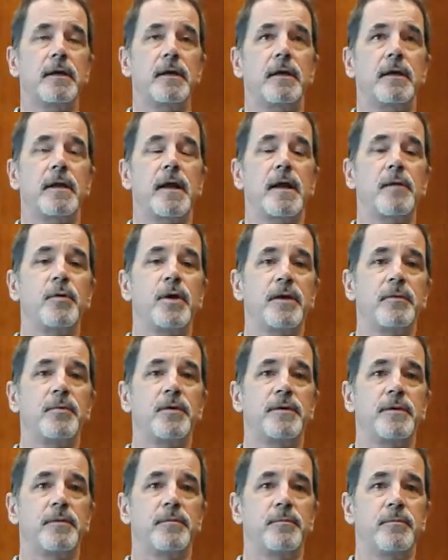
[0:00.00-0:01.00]
And I went
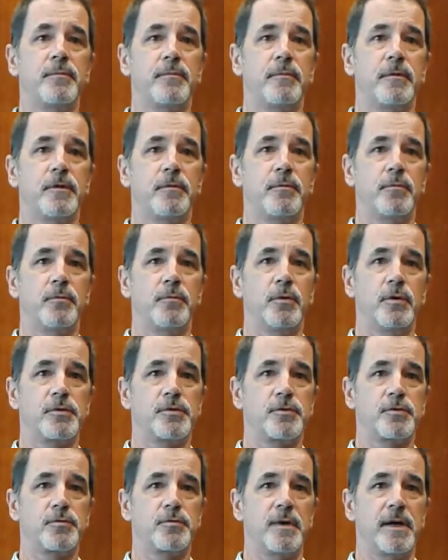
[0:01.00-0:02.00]
with him
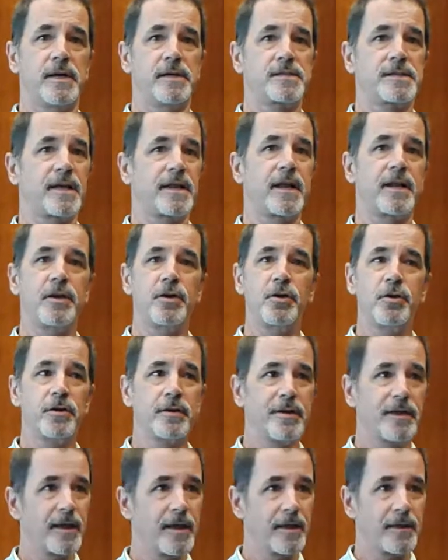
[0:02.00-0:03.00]
once or twice, and I could
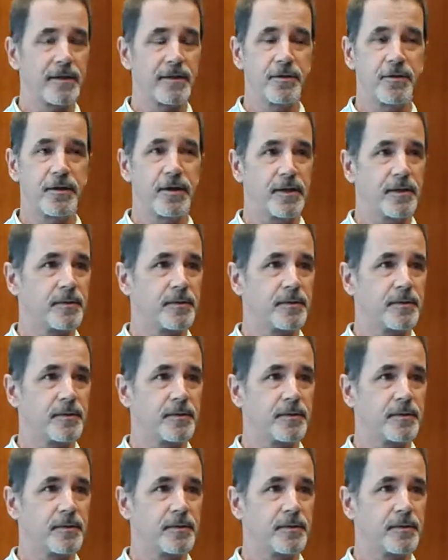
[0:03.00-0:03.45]
not do it